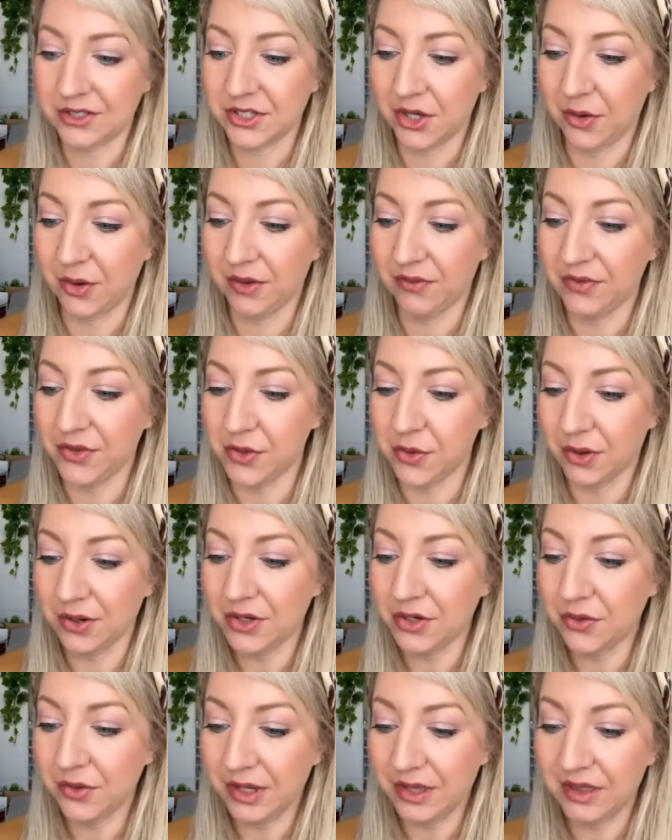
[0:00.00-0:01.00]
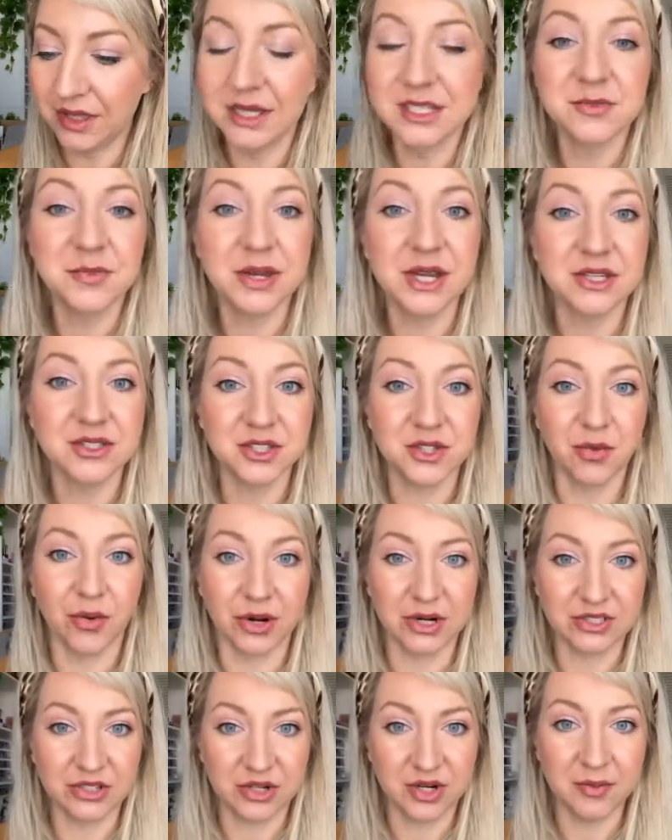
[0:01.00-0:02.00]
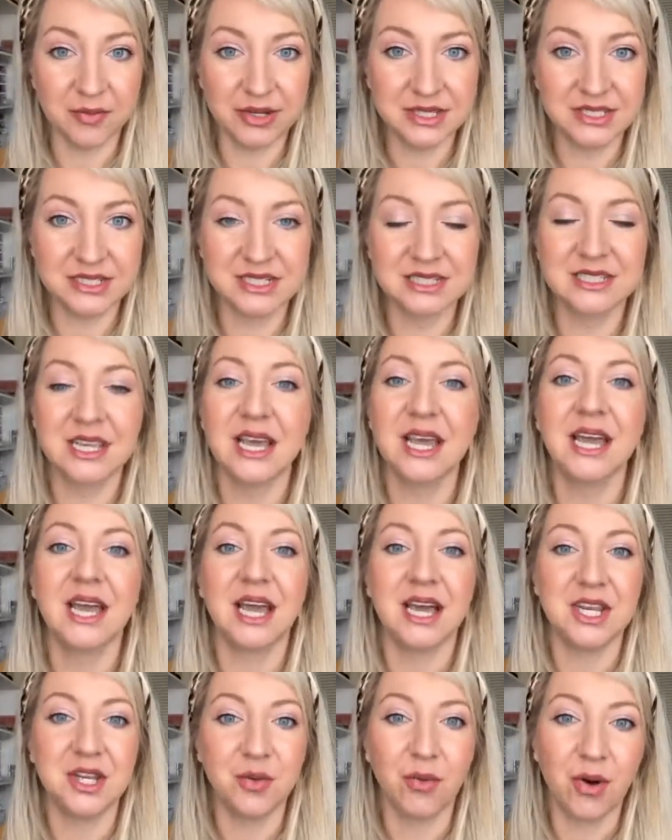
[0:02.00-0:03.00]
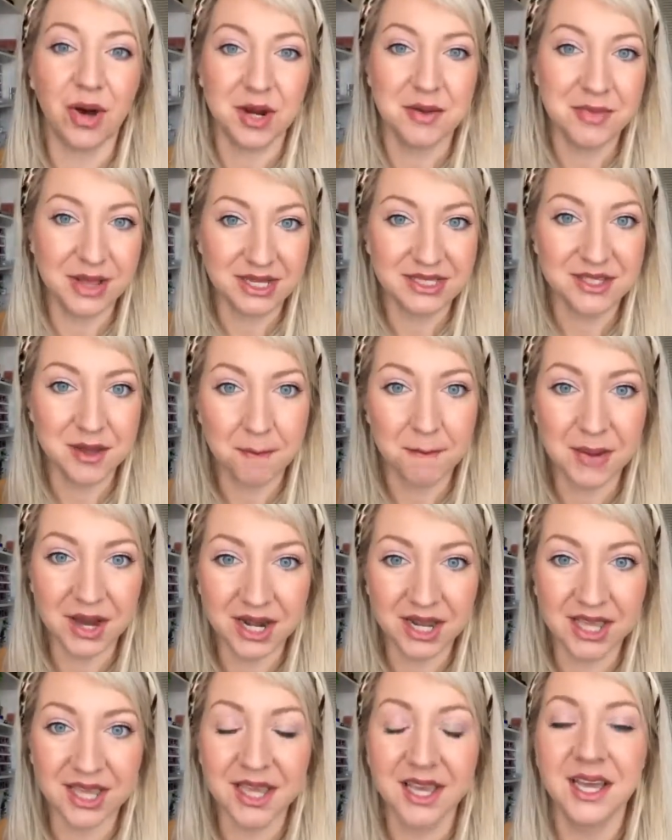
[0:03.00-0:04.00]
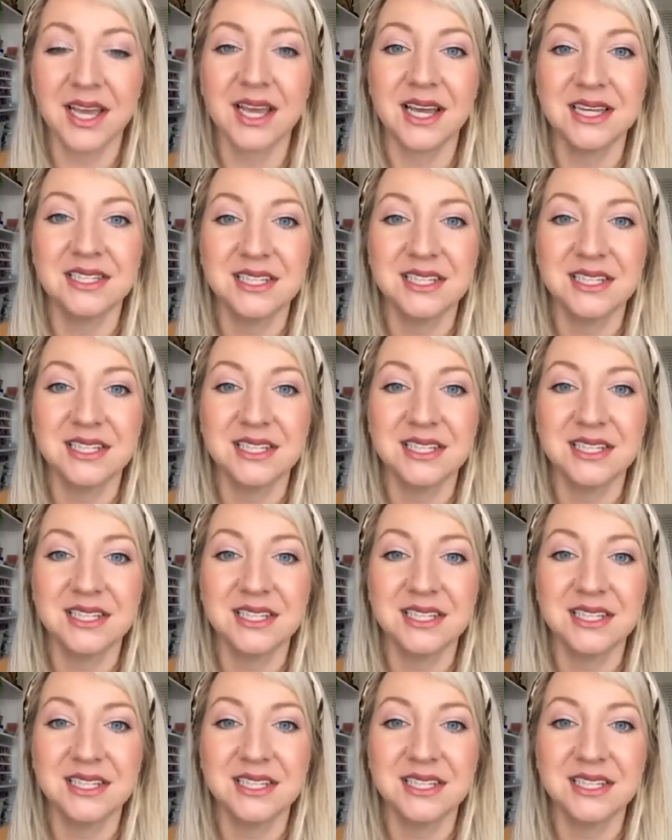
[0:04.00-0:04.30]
So if you are doing this because you want to start a business and you want to make some money,